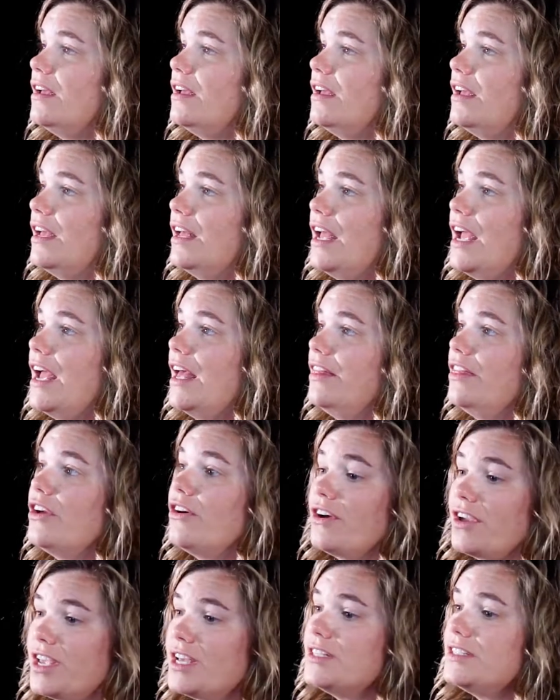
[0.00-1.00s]
and
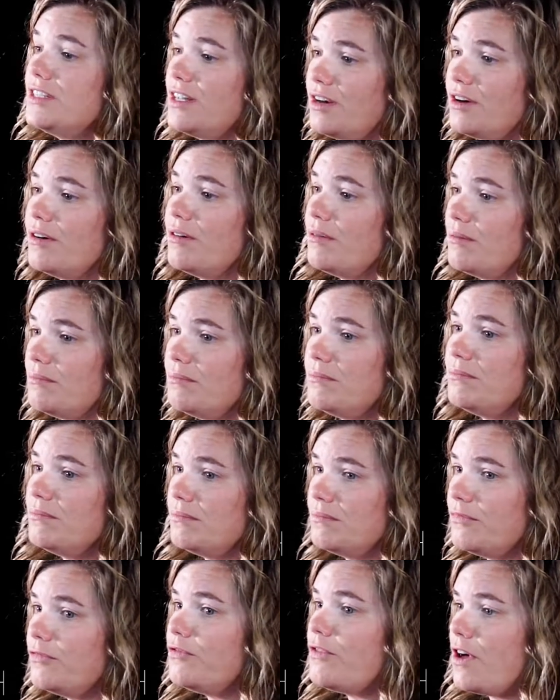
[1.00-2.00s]
there are kids that are
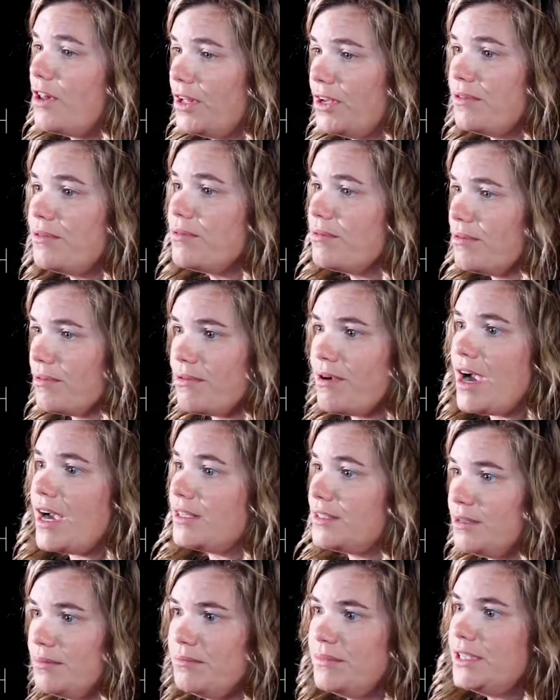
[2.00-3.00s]
falling through the
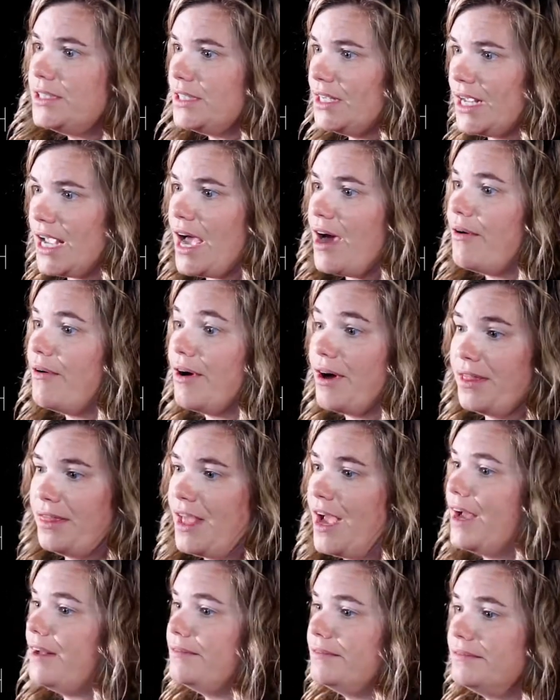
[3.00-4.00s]
cracks and missing out on
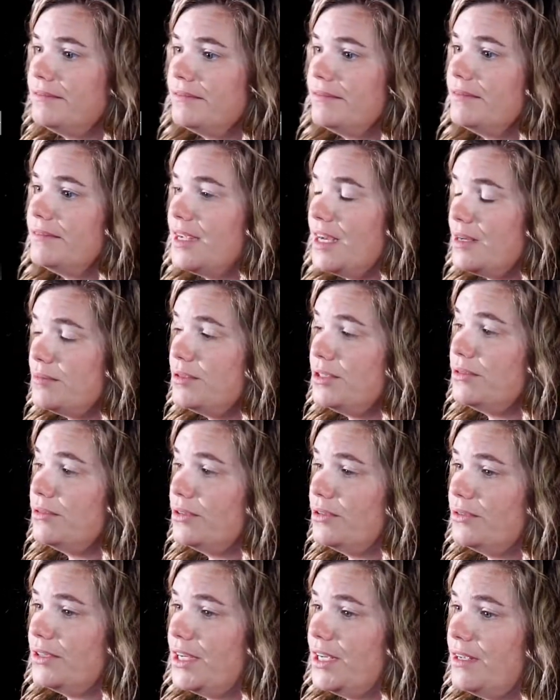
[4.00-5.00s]
that.
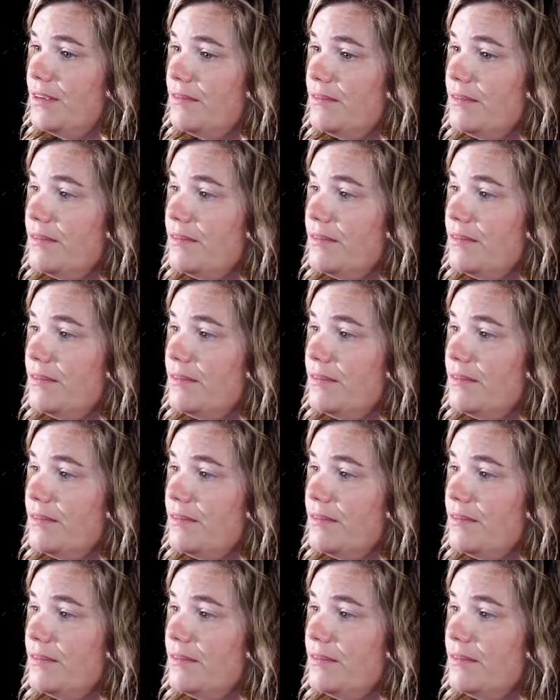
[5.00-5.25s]
Absolutely.